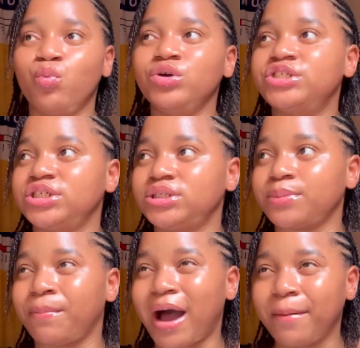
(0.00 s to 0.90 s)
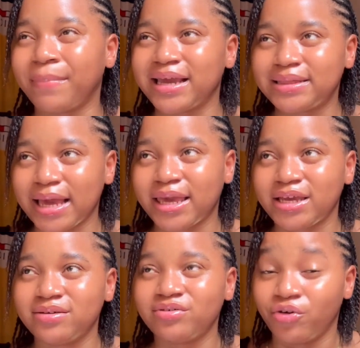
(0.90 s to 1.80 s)
which is by
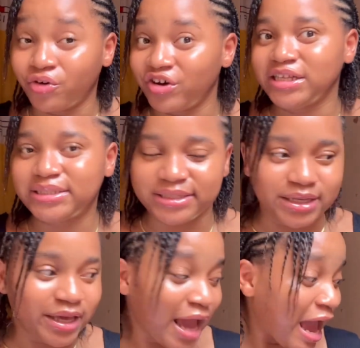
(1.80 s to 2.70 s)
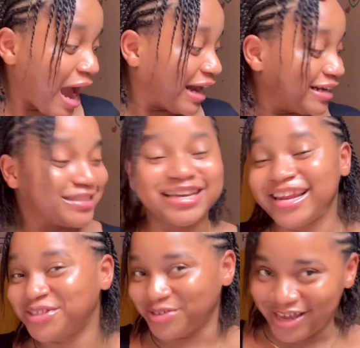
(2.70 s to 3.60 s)
taking green tea. And I
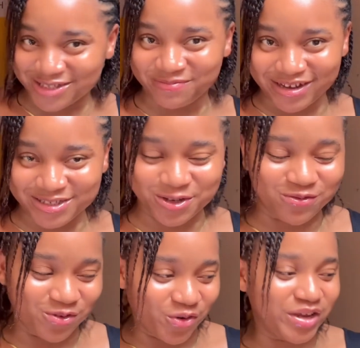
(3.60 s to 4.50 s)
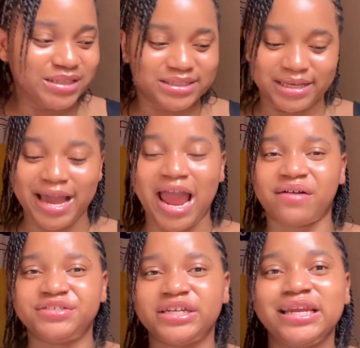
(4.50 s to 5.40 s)
decided to get myself green tea. I
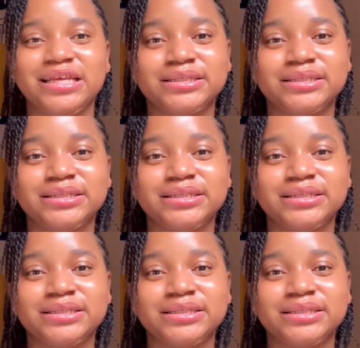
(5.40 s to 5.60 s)
have shared